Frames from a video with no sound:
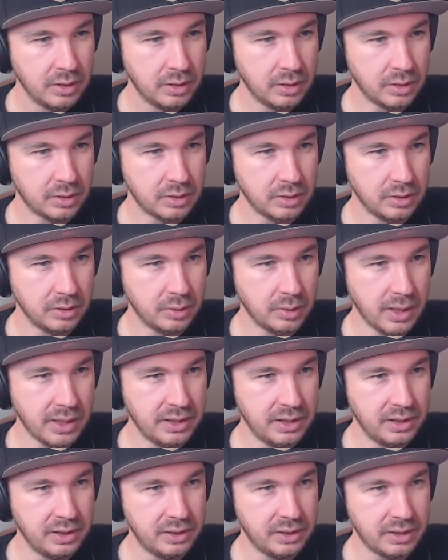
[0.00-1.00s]
So,
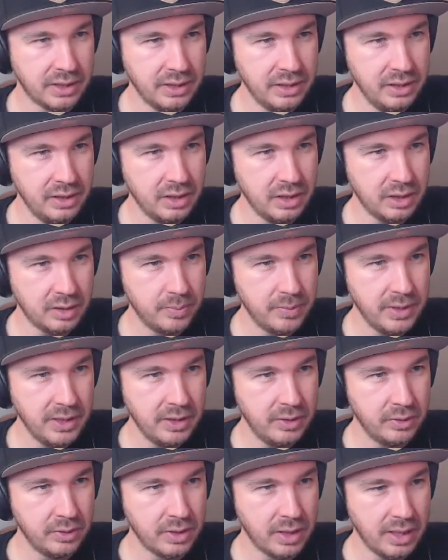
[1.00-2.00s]
can he knock me
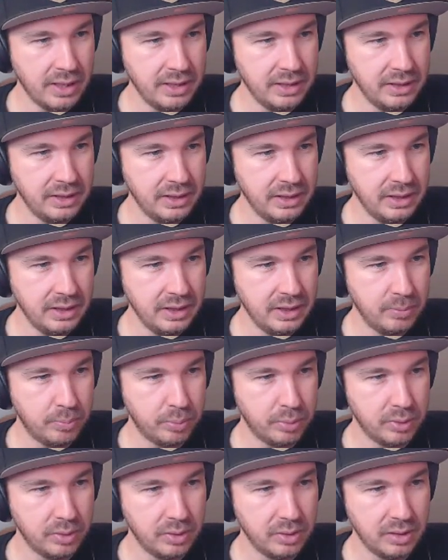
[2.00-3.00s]
out? 90
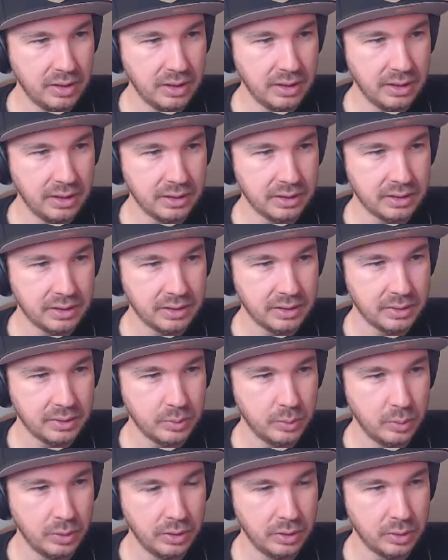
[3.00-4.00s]
plus
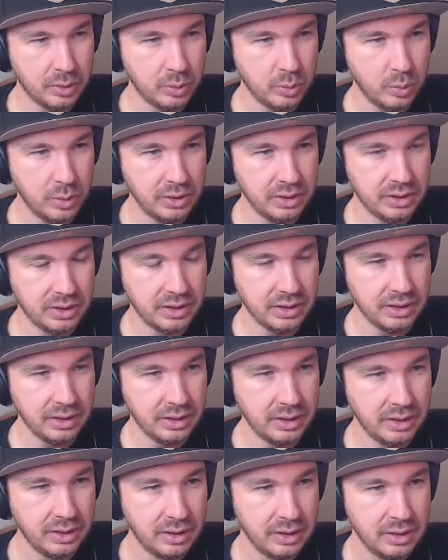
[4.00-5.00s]

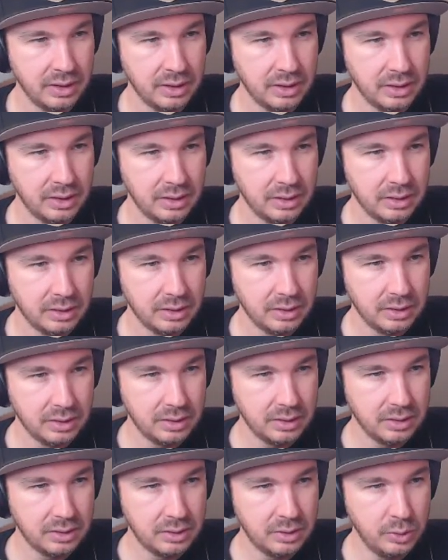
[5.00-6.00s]
120.
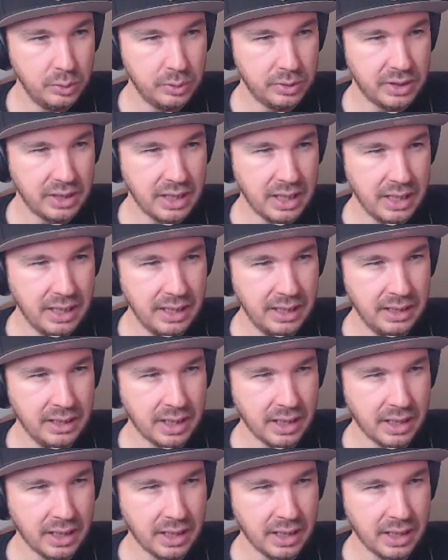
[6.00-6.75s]
210.